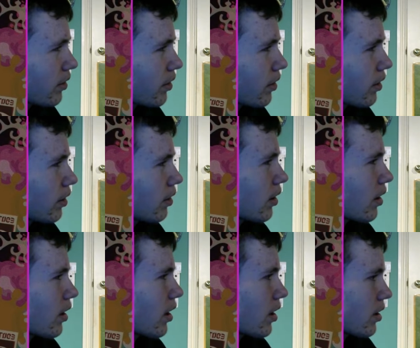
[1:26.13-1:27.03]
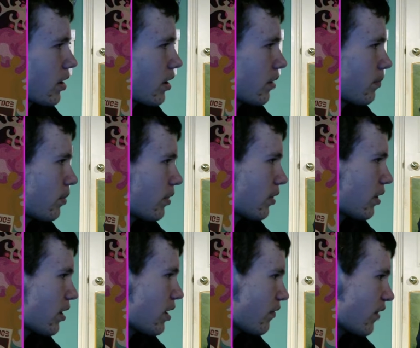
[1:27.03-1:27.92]
girl, I
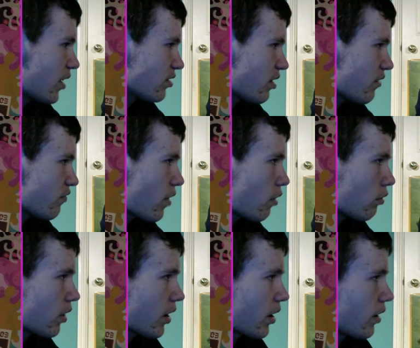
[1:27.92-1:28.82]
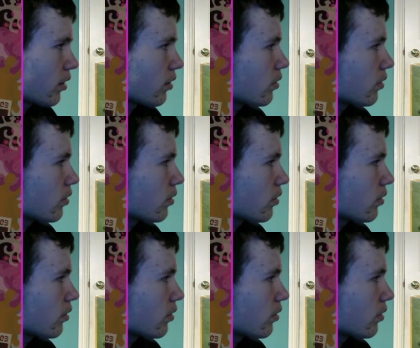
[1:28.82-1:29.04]
believe, has a roller.